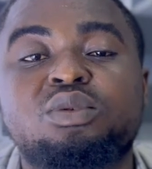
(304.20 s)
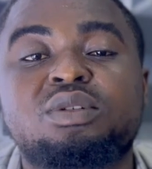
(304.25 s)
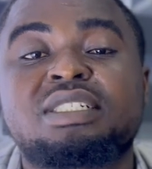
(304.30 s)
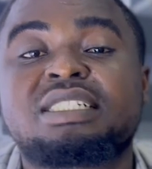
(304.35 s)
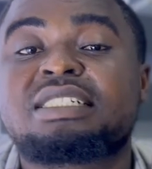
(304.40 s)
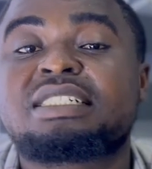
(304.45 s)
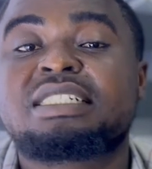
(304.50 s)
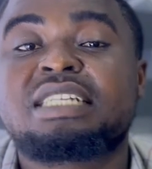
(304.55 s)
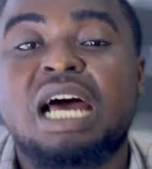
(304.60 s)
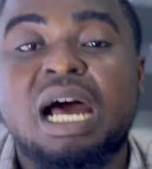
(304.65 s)

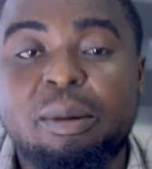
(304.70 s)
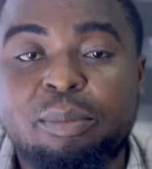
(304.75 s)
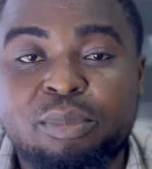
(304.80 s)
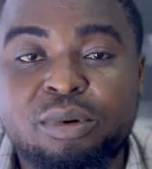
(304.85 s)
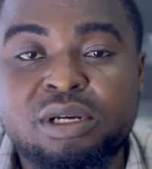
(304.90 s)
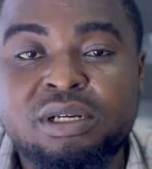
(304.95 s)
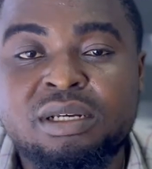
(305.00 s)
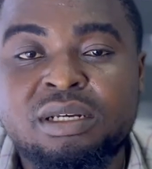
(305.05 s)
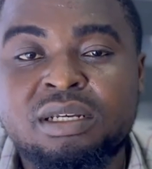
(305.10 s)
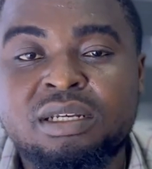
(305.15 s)
Sharp.
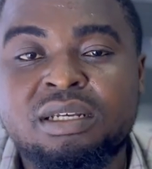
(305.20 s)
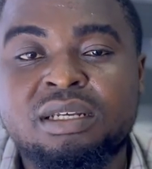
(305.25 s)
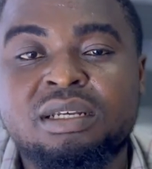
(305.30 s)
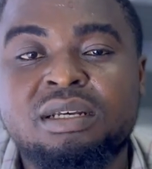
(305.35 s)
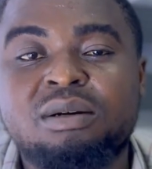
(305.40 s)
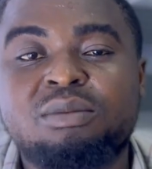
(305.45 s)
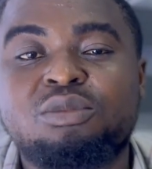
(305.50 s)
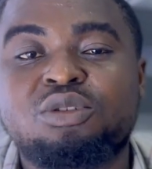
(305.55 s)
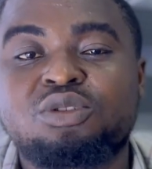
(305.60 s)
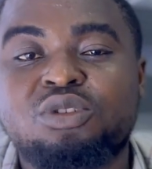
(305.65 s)

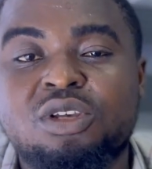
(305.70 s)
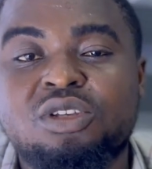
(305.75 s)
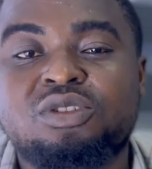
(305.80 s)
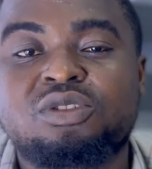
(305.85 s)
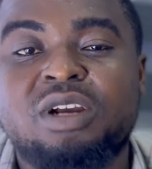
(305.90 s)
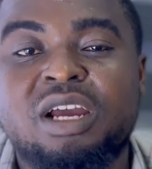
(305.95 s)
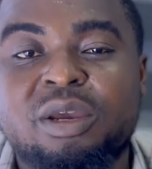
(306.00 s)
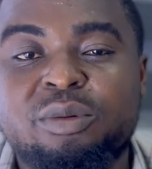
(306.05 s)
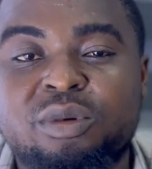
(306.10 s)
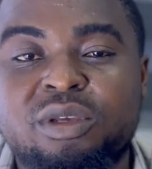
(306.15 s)

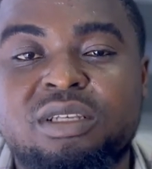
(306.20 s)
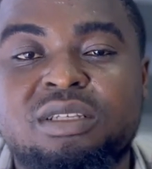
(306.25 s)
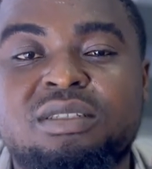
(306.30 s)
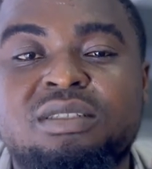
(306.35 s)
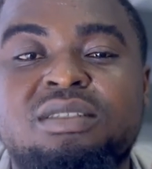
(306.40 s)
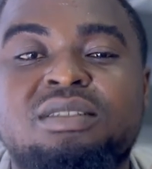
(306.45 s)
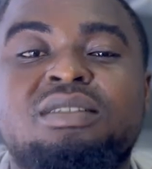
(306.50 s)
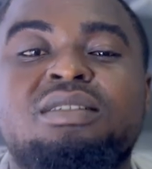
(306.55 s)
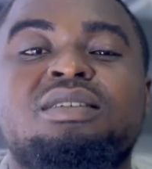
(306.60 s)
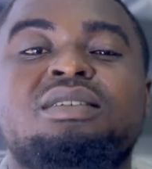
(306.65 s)
Subscribe.
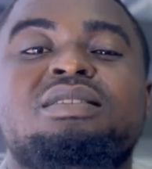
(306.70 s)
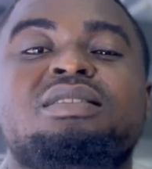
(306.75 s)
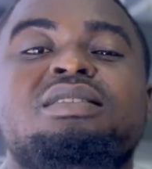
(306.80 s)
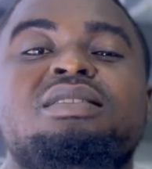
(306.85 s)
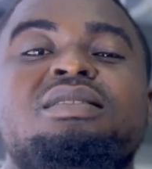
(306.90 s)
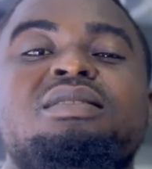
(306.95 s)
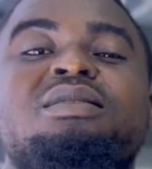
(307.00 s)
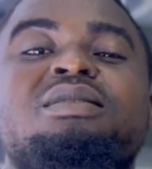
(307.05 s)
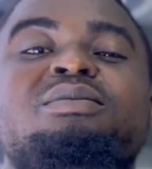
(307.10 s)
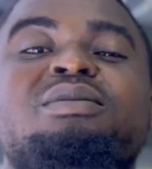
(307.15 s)

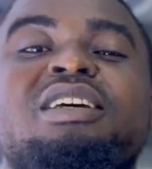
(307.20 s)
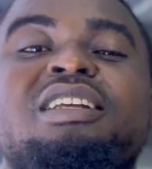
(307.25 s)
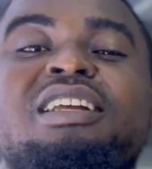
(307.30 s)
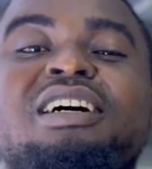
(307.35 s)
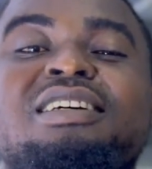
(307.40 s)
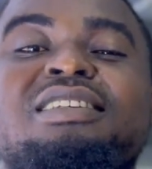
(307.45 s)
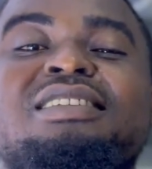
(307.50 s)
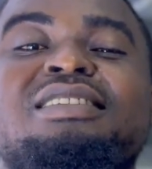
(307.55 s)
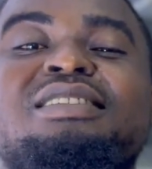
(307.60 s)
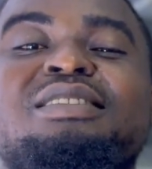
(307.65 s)
Yeah,
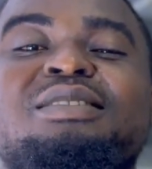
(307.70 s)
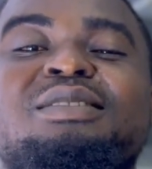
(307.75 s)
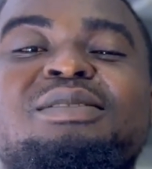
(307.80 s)
that's it.